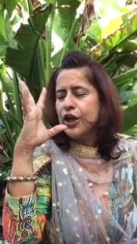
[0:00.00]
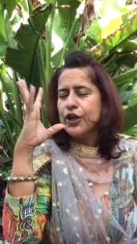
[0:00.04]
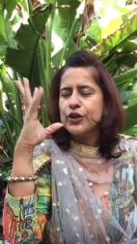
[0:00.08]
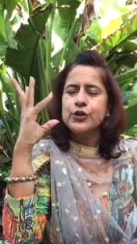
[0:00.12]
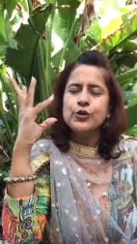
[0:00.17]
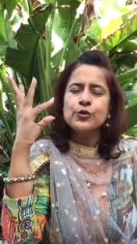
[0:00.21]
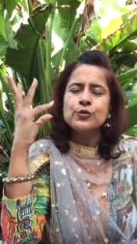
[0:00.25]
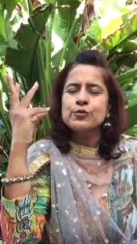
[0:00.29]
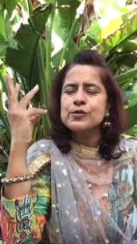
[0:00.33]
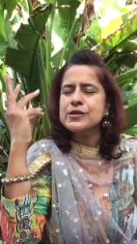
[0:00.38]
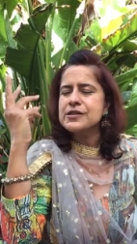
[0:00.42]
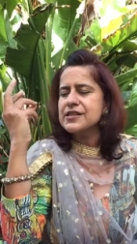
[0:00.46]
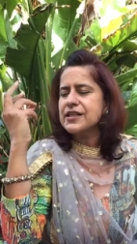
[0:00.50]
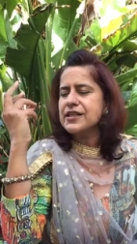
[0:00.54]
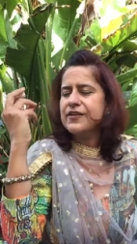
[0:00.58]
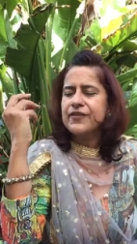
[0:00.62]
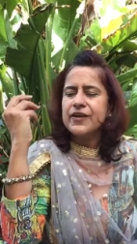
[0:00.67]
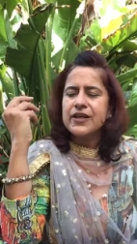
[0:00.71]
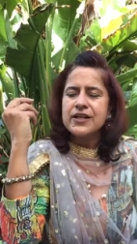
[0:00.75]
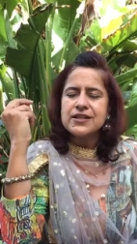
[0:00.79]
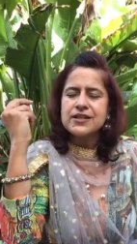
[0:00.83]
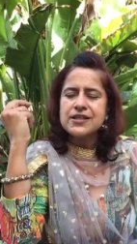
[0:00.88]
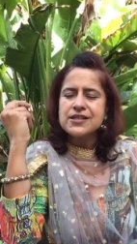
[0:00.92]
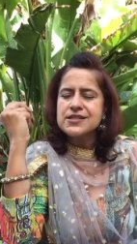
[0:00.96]
you
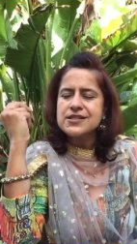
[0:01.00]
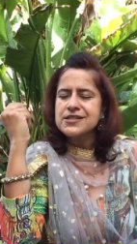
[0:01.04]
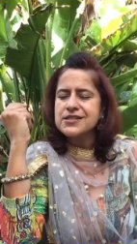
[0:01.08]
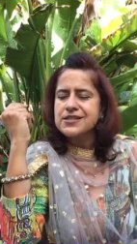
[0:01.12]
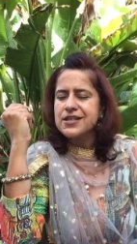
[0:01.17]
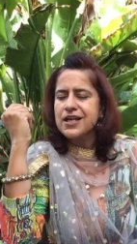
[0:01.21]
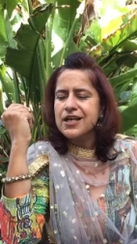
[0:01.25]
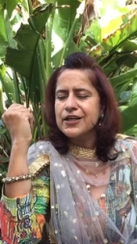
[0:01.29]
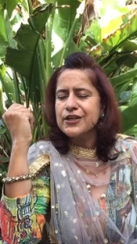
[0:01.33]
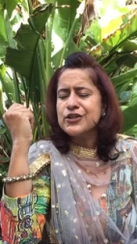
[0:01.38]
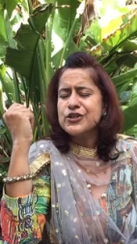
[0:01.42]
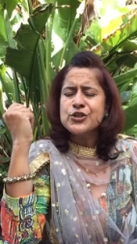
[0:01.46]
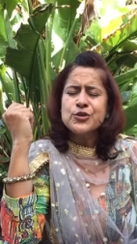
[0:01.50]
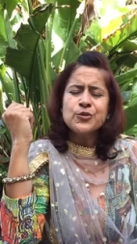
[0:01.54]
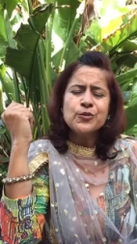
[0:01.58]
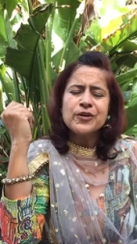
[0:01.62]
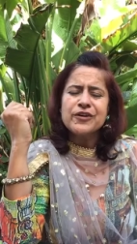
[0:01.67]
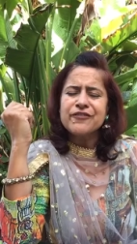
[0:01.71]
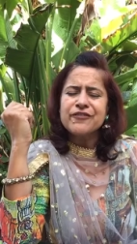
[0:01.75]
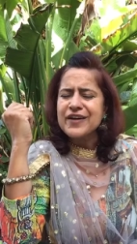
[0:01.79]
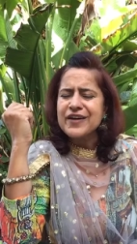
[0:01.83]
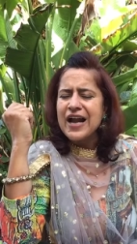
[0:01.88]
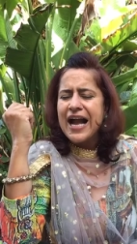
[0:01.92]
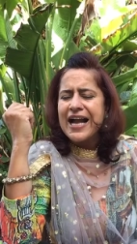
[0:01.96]
receiving this
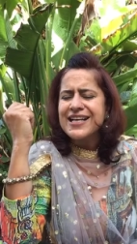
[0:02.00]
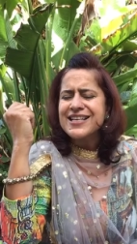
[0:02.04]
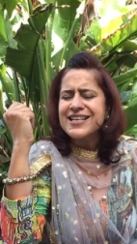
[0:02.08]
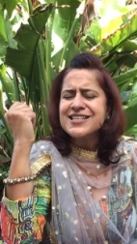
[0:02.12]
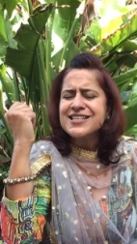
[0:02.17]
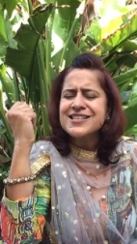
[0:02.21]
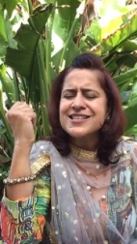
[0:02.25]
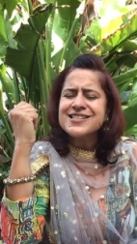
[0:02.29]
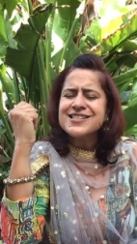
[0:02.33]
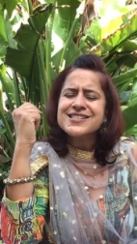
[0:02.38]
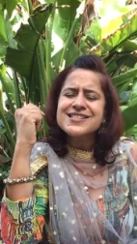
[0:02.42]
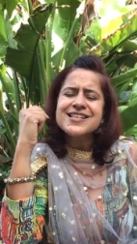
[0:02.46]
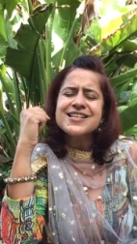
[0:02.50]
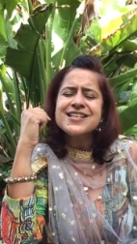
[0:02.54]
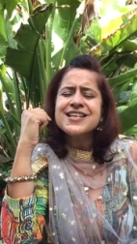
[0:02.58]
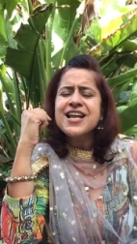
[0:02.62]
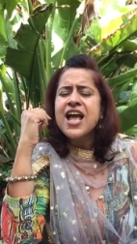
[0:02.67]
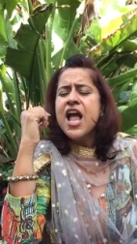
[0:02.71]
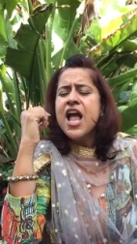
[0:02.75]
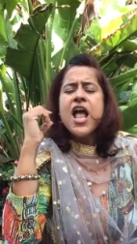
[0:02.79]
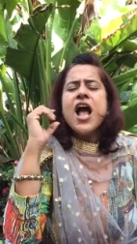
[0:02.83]
intuitive guidance and